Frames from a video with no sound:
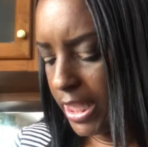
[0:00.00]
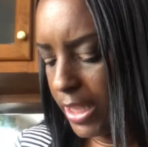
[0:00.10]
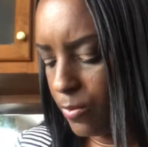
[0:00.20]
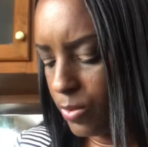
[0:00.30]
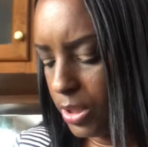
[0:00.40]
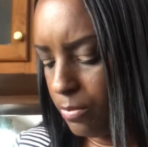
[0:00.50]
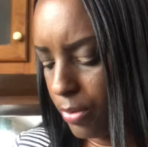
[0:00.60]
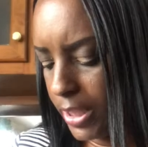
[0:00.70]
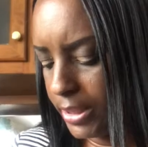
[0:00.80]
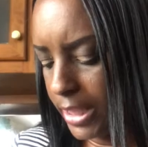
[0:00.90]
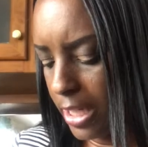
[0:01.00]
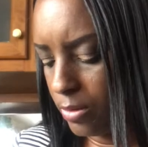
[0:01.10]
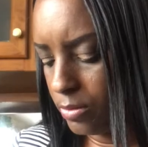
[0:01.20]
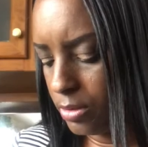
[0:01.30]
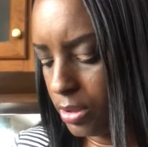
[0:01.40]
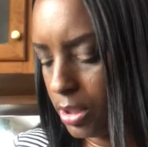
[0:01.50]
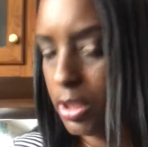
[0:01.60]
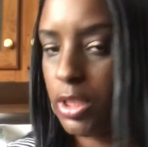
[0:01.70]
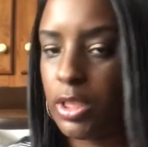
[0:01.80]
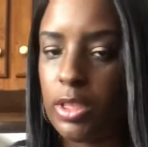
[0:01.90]
it really brings out
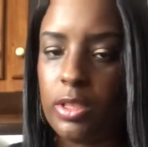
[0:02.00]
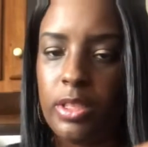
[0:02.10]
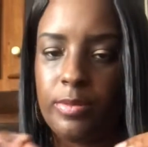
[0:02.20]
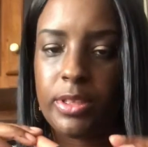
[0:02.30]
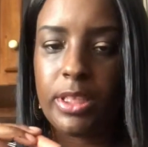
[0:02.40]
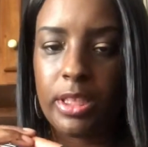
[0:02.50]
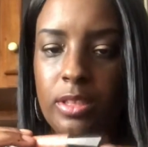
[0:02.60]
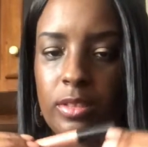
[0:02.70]
the lipstick,